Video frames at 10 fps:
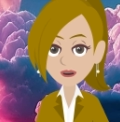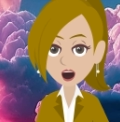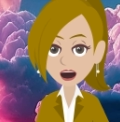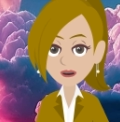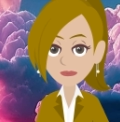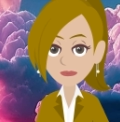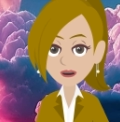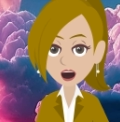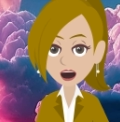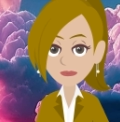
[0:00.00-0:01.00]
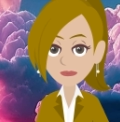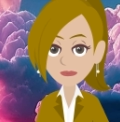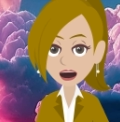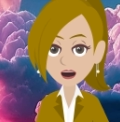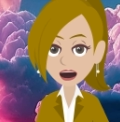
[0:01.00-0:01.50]
consciously
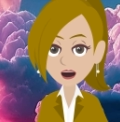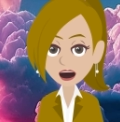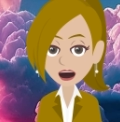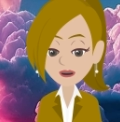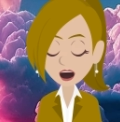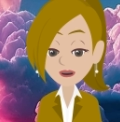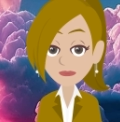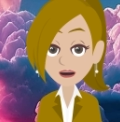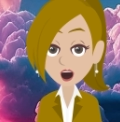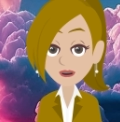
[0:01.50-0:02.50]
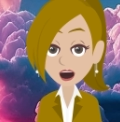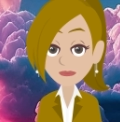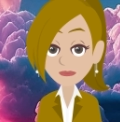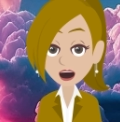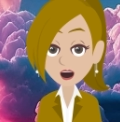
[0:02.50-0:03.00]
or whether vibrationally
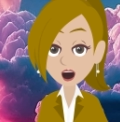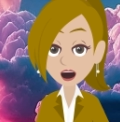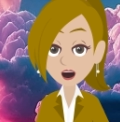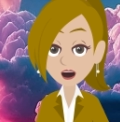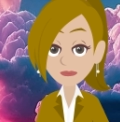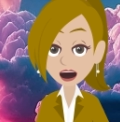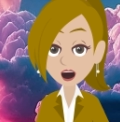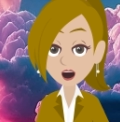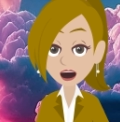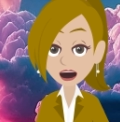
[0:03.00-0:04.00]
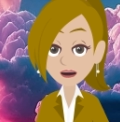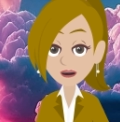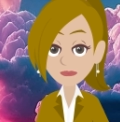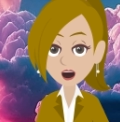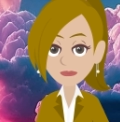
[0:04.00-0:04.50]
identifying what it is you
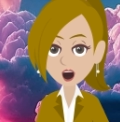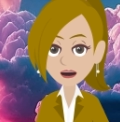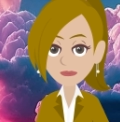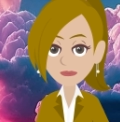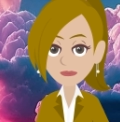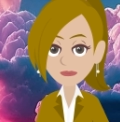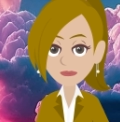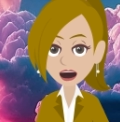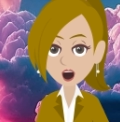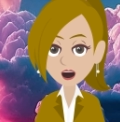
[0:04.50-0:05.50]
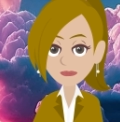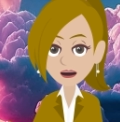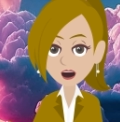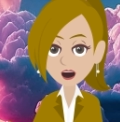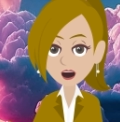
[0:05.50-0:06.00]
prefer.
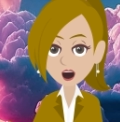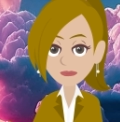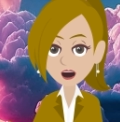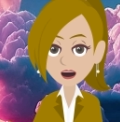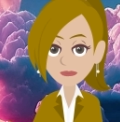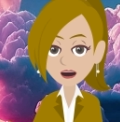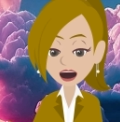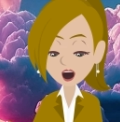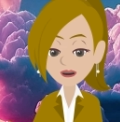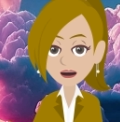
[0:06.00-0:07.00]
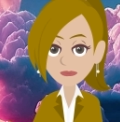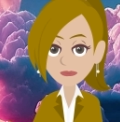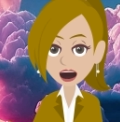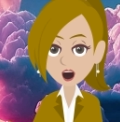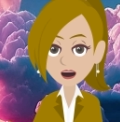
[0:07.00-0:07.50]
Evolution, evolution, expanding,
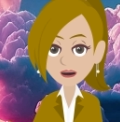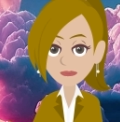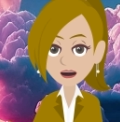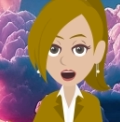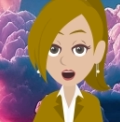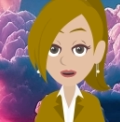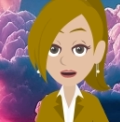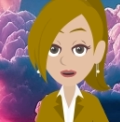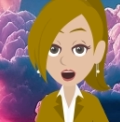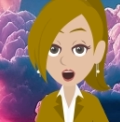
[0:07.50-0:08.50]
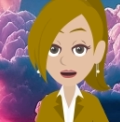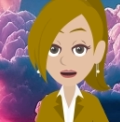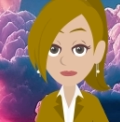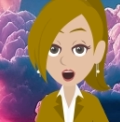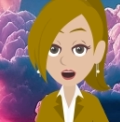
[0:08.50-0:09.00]
expanding, becoming, becoming,
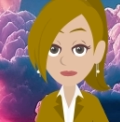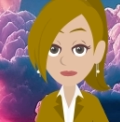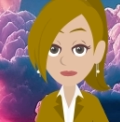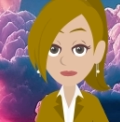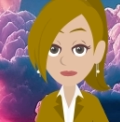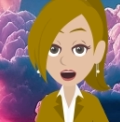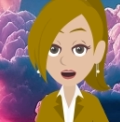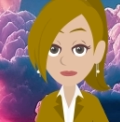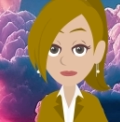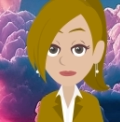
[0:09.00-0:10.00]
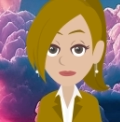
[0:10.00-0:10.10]
becoming. But